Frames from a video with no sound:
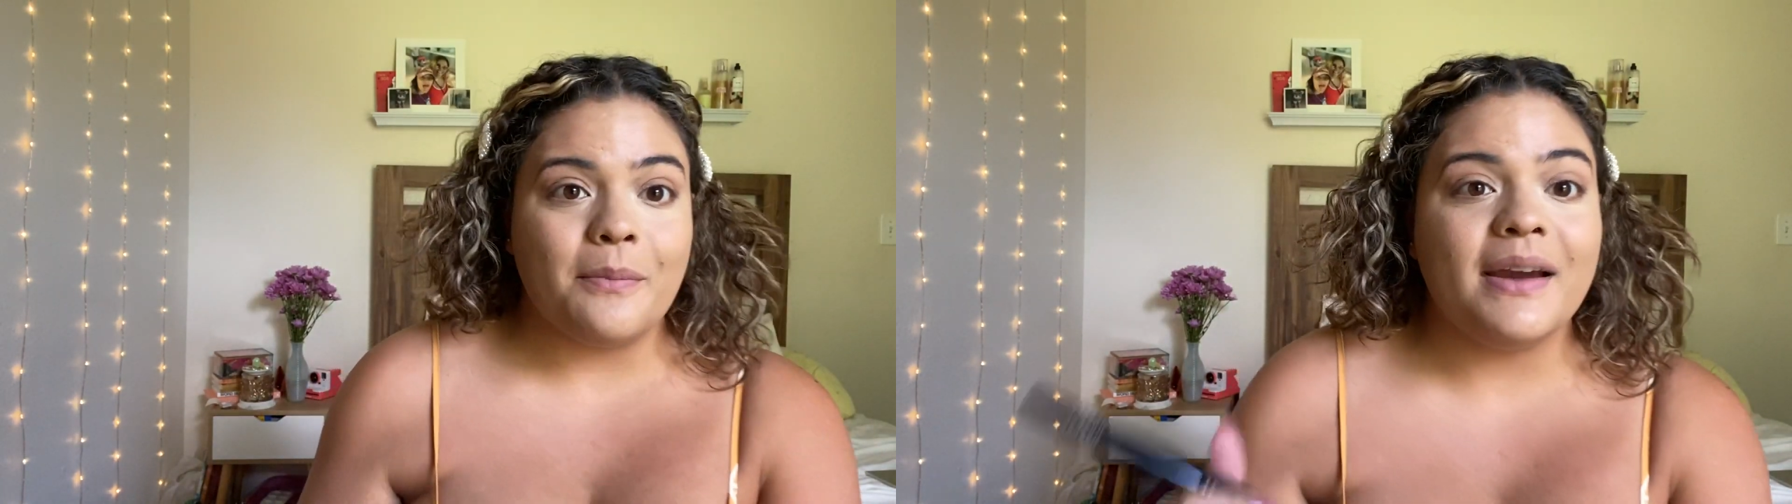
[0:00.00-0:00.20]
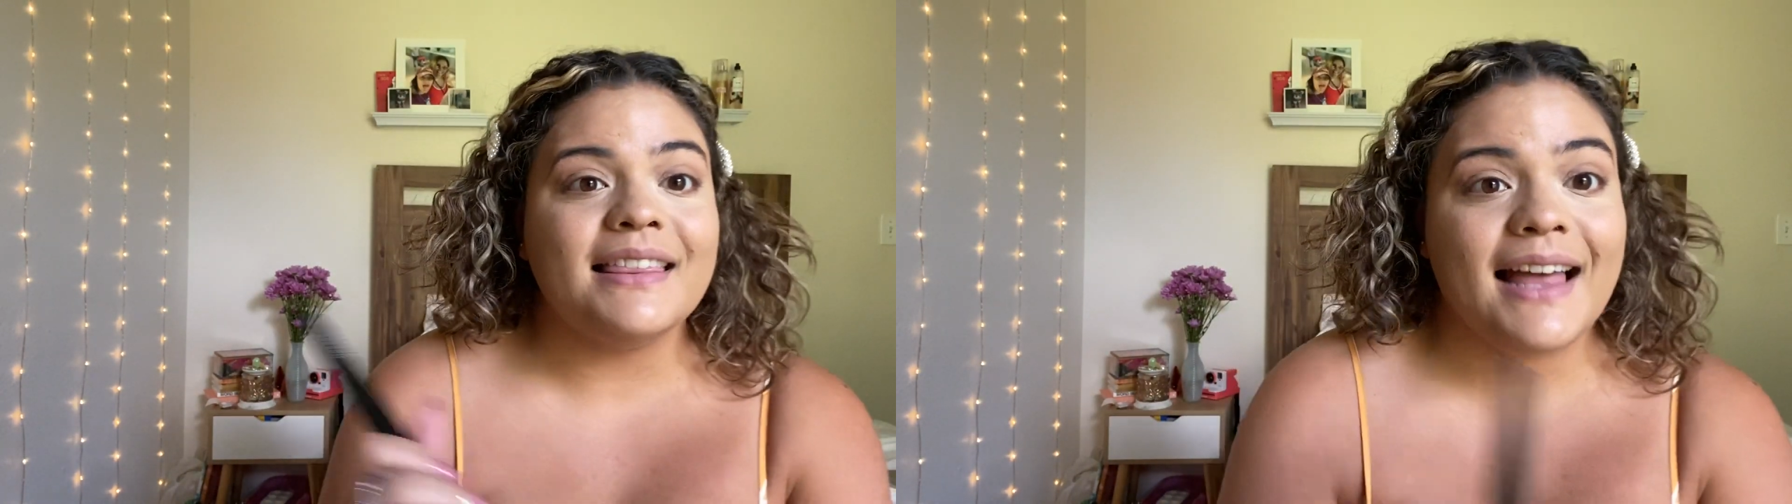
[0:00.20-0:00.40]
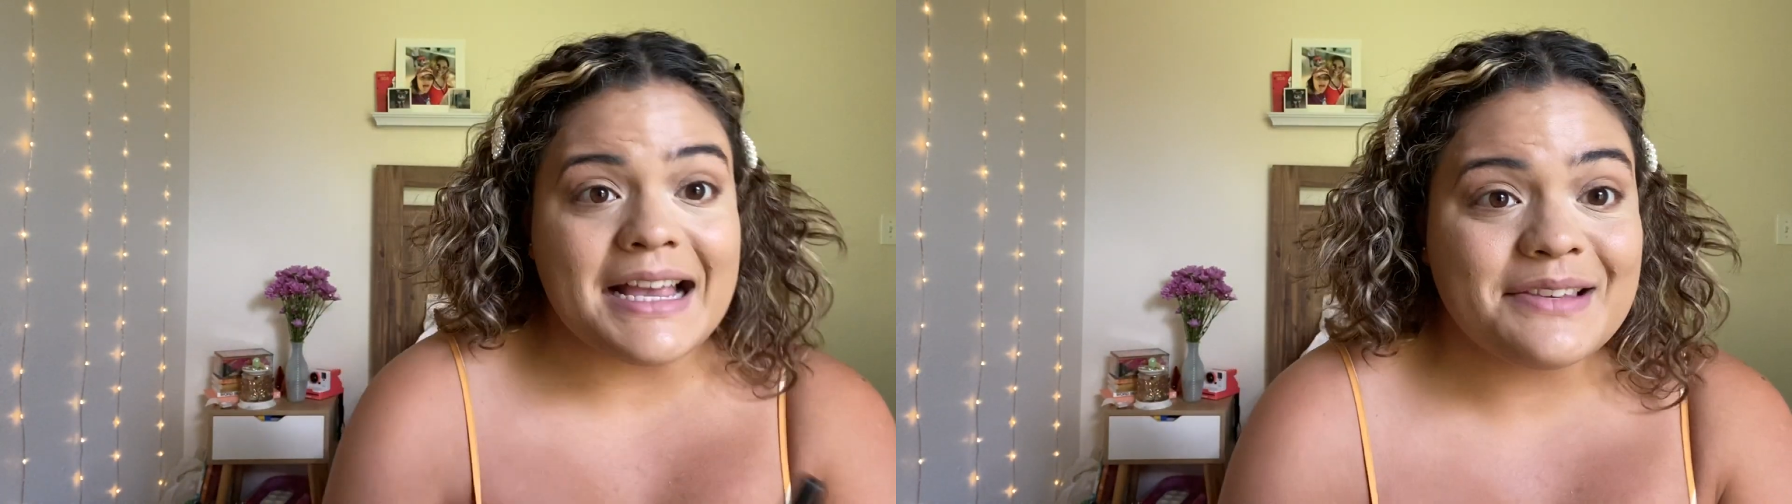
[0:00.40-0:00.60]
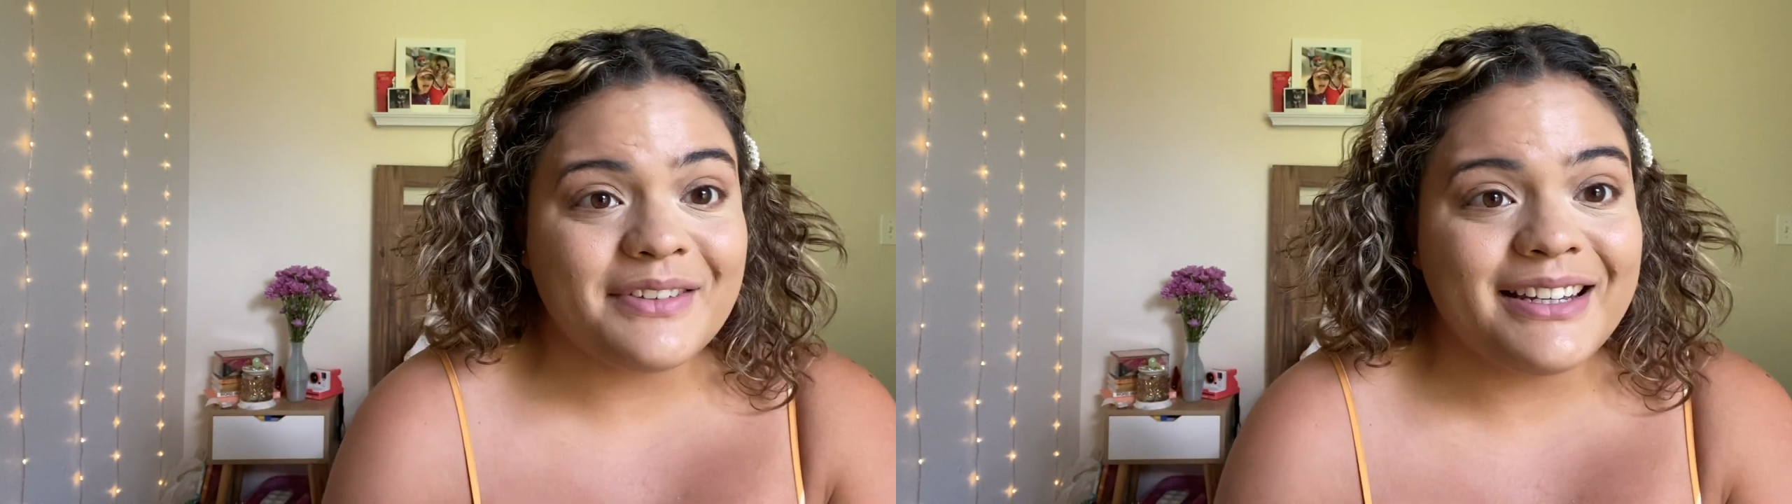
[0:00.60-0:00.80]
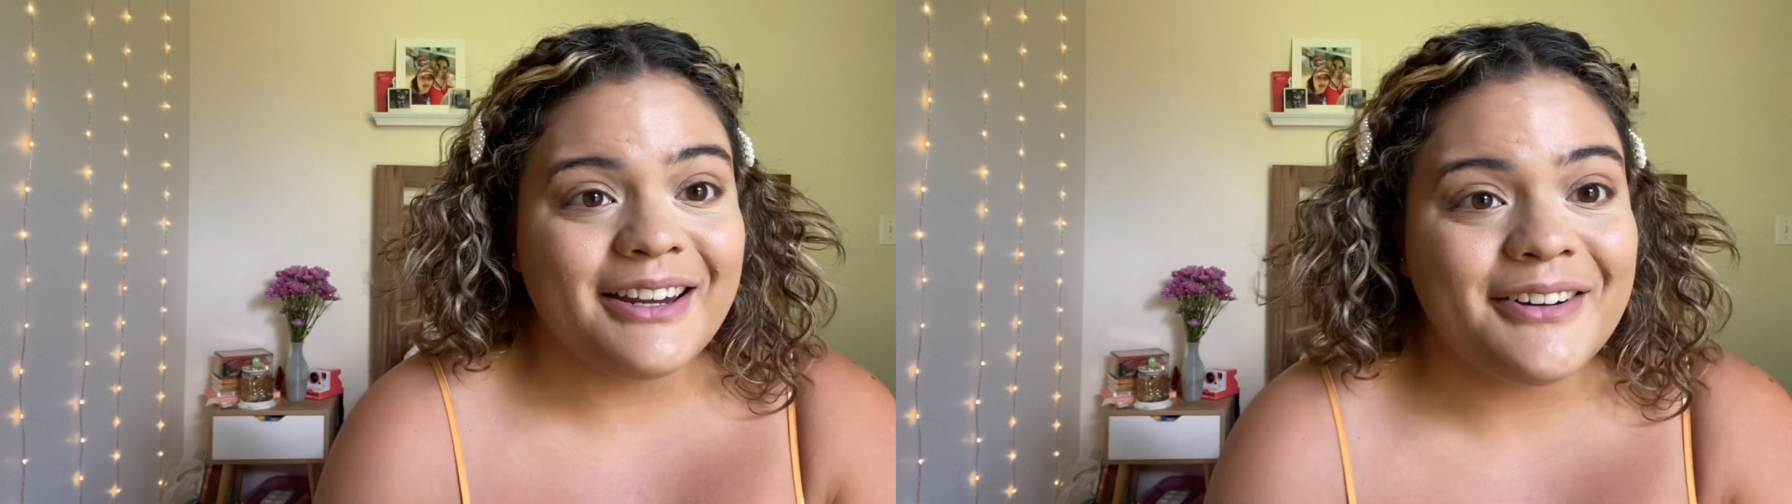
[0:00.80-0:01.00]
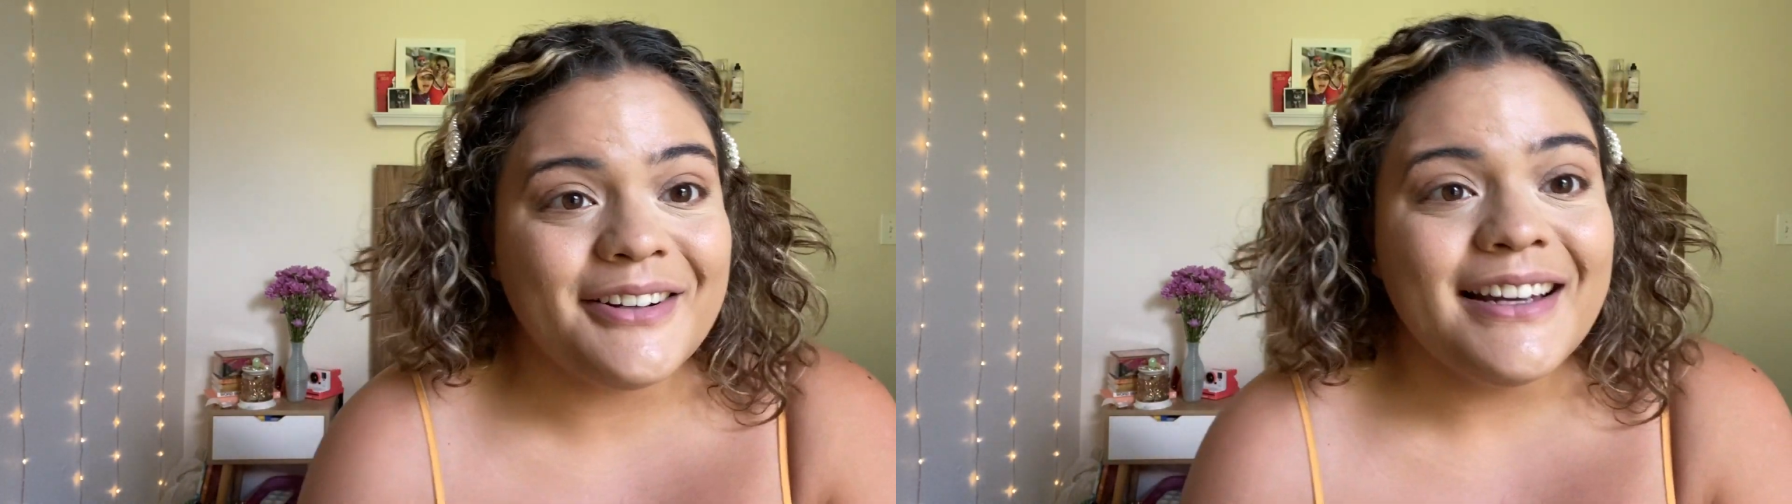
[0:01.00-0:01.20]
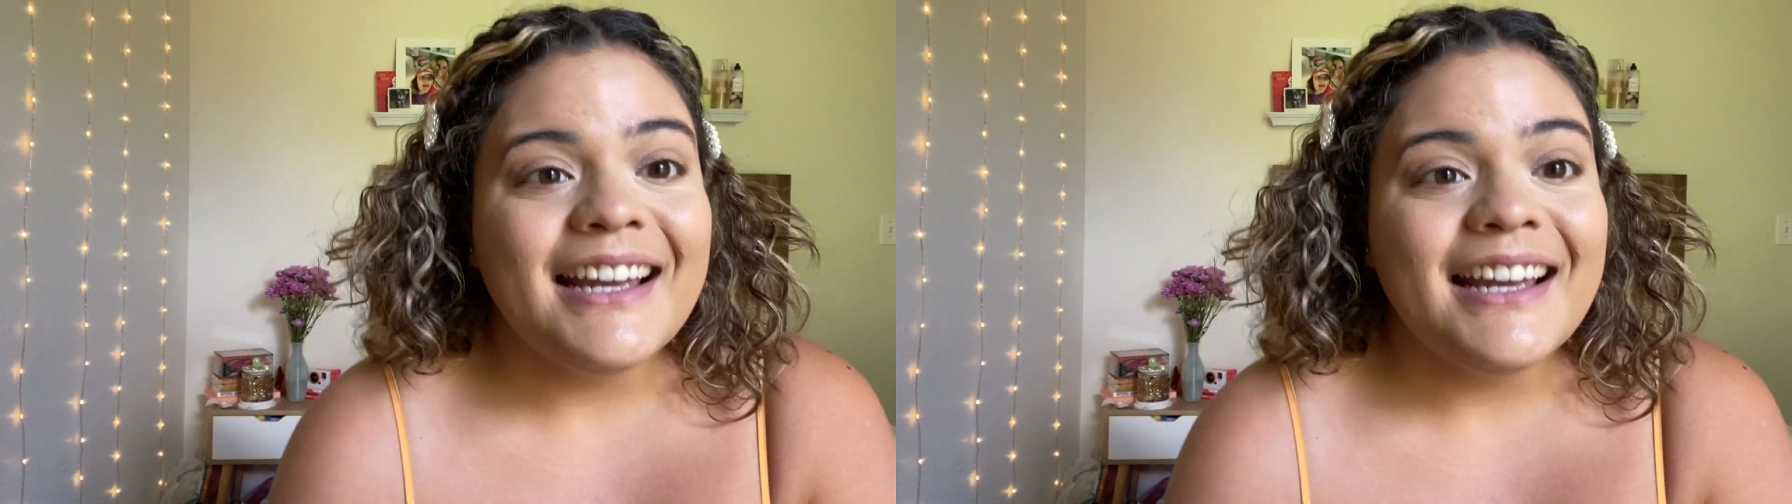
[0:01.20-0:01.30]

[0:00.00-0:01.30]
my last video